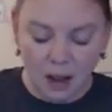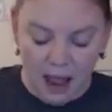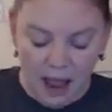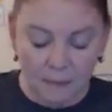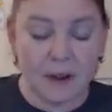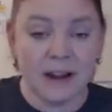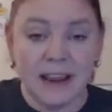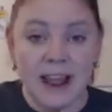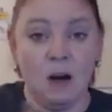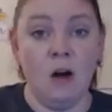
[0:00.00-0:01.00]
I'm going to
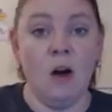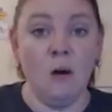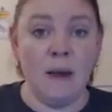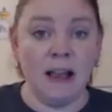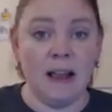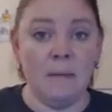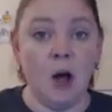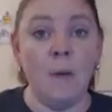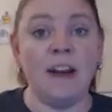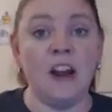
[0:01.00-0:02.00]
count all
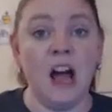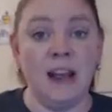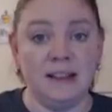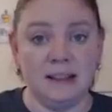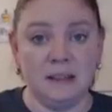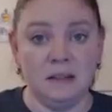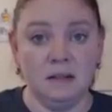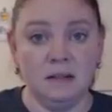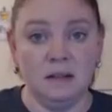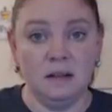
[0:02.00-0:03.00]
my dots.
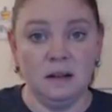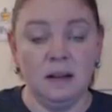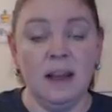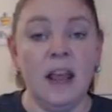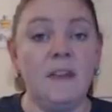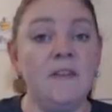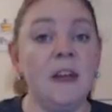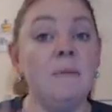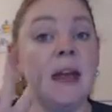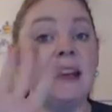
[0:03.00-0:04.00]
If
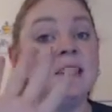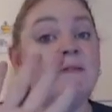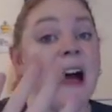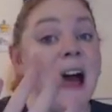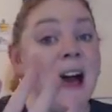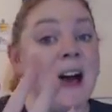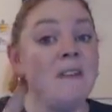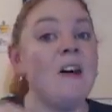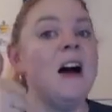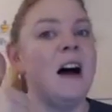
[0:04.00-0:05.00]
it makes
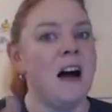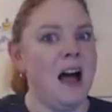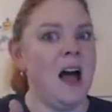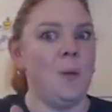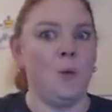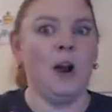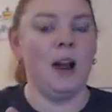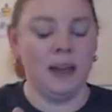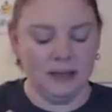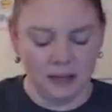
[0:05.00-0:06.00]
5, I'm
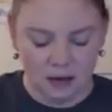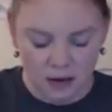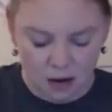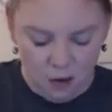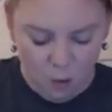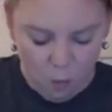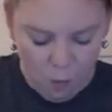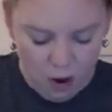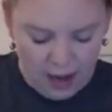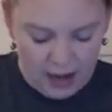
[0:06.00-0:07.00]
right.
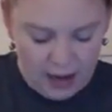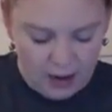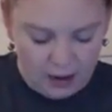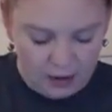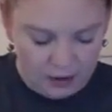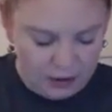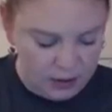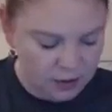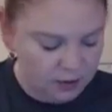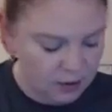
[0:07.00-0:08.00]
1,
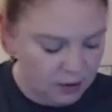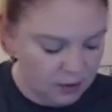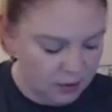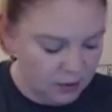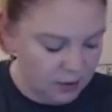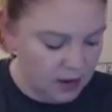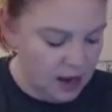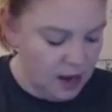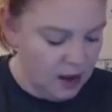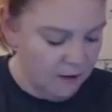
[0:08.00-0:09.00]
2,
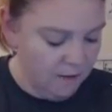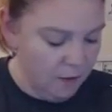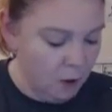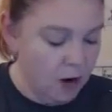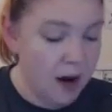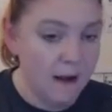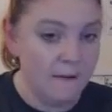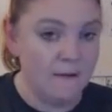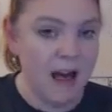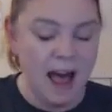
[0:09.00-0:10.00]
3, 4,
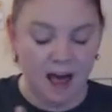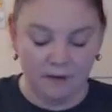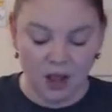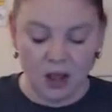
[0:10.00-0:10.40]
5.